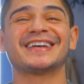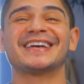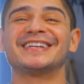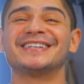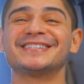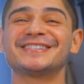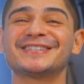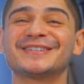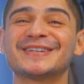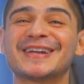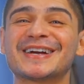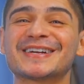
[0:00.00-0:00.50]

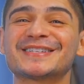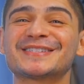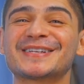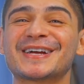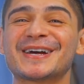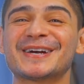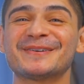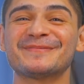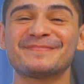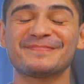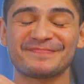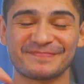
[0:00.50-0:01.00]
Until next
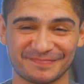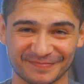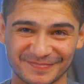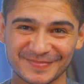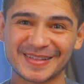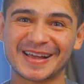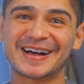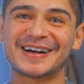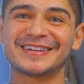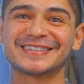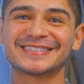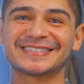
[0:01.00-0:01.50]
time,
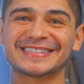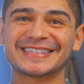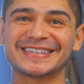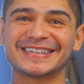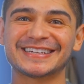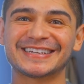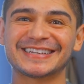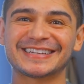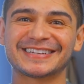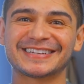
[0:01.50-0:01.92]
I'll see ya.